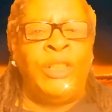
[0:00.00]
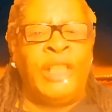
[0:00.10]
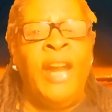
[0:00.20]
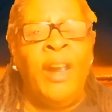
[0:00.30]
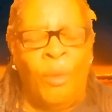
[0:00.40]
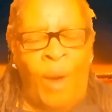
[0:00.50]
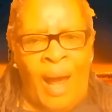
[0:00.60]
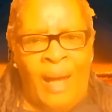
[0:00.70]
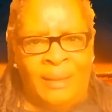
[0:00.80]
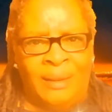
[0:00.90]
guy was
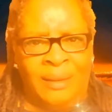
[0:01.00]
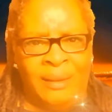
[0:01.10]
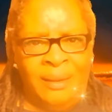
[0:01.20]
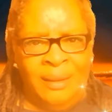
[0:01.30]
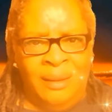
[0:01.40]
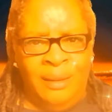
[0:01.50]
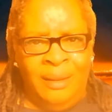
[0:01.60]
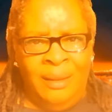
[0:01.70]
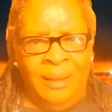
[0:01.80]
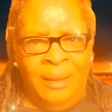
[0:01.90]
terrorized.
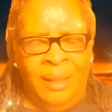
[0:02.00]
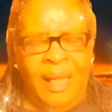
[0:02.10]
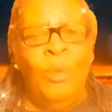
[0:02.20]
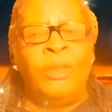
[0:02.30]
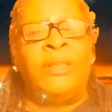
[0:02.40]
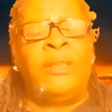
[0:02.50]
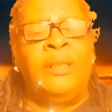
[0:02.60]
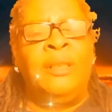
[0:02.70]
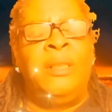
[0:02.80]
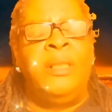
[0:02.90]
He
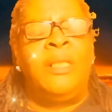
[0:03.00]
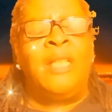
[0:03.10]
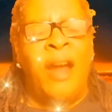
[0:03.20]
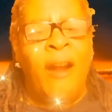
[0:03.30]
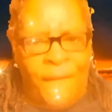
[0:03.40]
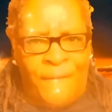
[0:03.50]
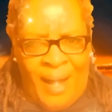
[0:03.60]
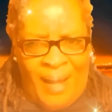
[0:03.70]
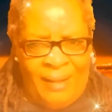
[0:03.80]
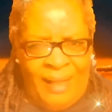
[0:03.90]
was
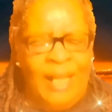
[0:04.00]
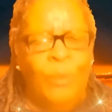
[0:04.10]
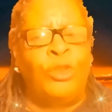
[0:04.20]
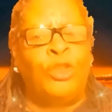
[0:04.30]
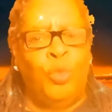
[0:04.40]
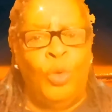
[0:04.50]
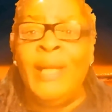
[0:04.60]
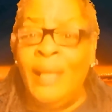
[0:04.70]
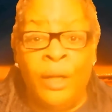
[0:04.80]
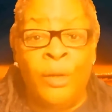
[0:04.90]
terrified, and he
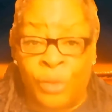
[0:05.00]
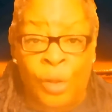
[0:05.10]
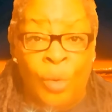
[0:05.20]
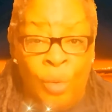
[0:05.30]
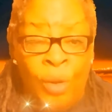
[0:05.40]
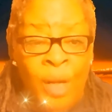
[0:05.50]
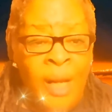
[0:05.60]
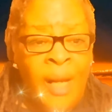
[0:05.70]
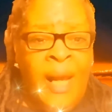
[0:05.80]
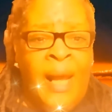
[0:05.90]
was 20 years
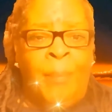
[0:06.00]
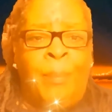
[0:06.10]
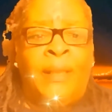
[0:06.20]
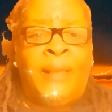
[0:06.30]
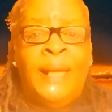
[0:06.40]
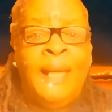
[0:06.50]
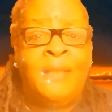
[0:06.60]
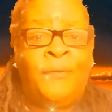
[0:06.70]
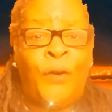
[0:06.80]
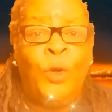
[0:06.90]
old.
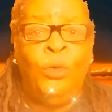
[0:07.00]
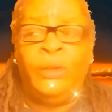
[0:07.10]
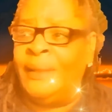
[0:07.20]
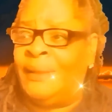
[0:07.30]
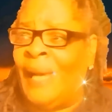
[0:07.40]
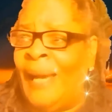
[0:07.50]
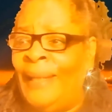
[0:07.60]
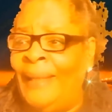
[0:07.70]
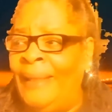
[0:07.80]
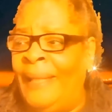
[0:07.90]
But these fools
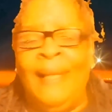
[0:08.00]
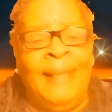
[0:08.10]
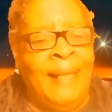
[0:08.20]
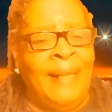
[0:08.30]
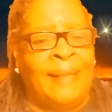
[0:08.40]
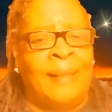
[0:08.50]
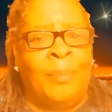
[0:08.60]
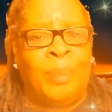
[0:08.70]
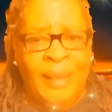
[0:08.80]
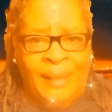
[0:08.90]
decided he
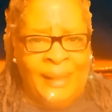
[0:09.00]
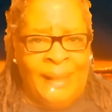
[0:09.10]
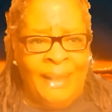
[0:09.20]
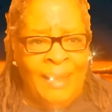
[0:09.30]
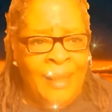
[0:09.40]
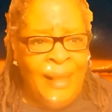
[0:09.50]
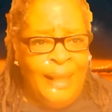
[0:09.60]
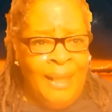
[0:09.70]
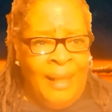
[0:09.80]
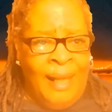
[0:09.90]
needed some pussy,